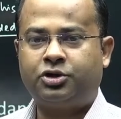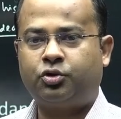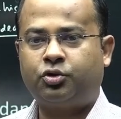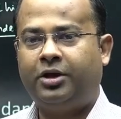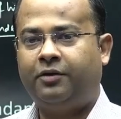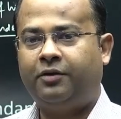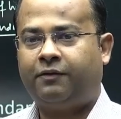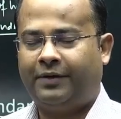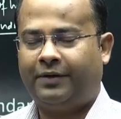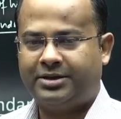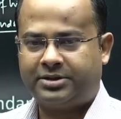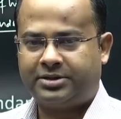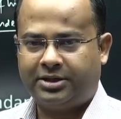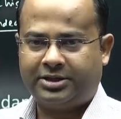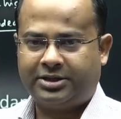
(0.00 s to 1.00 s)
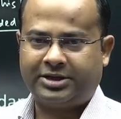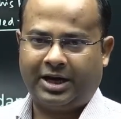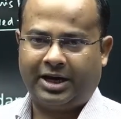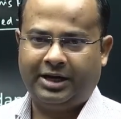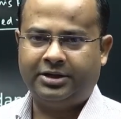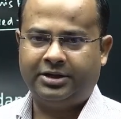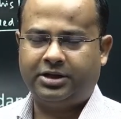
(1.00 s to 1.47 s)
so he faced the
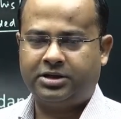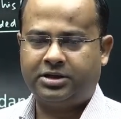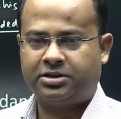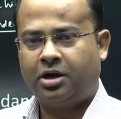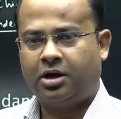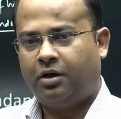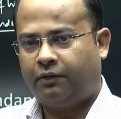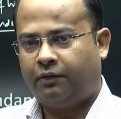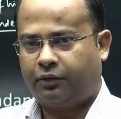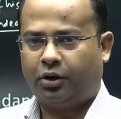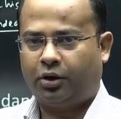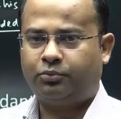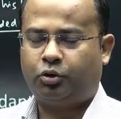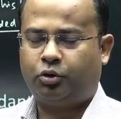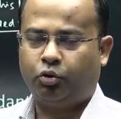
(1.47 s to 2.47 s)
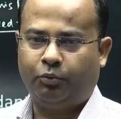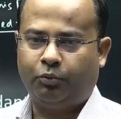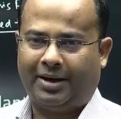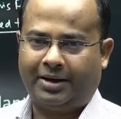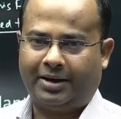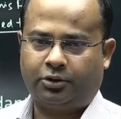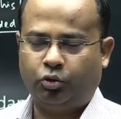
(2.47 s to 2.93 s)
challenges from two
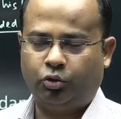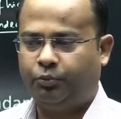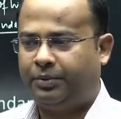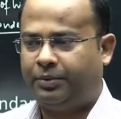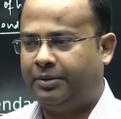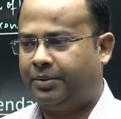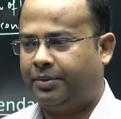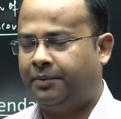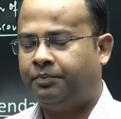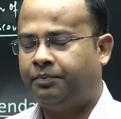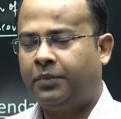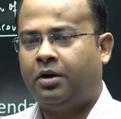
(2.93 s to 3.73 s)
people.